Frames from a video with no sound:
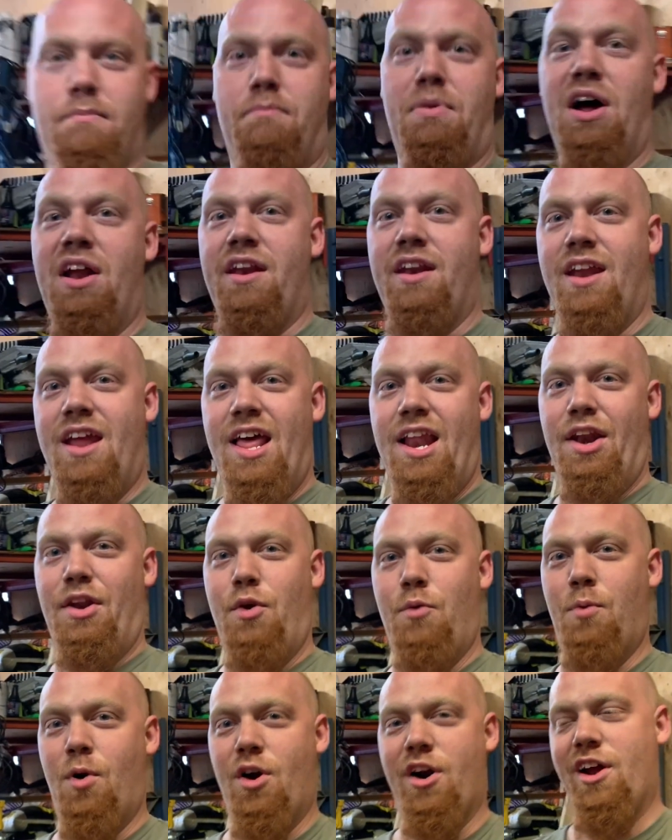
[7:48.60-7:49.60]
But it'll do
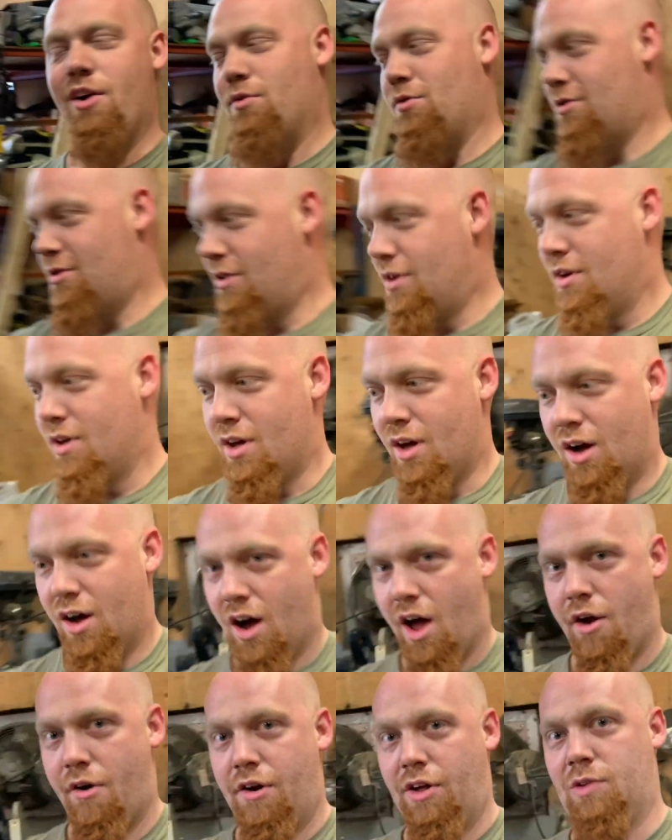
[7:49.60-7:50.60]
burnouts.
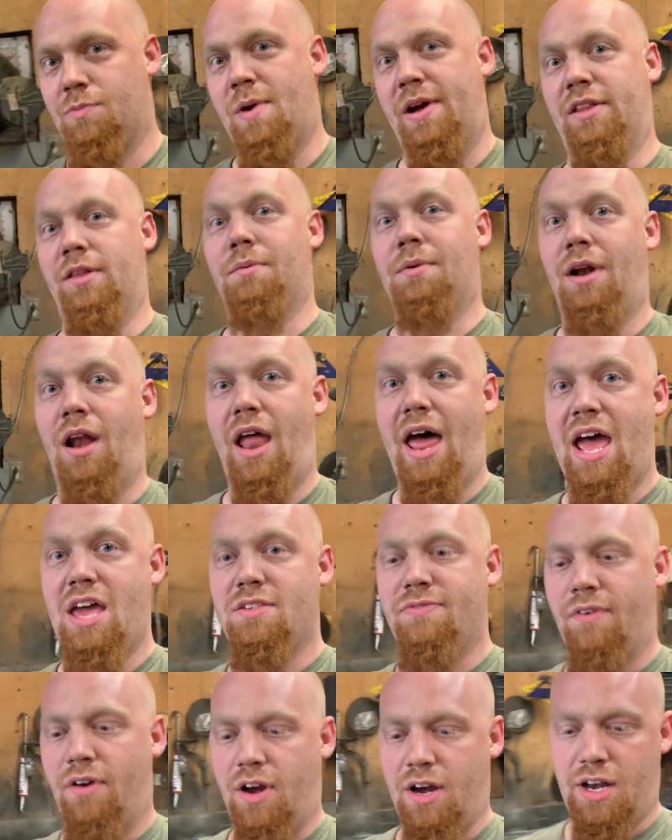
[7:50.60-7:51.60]
I don't expect them to last very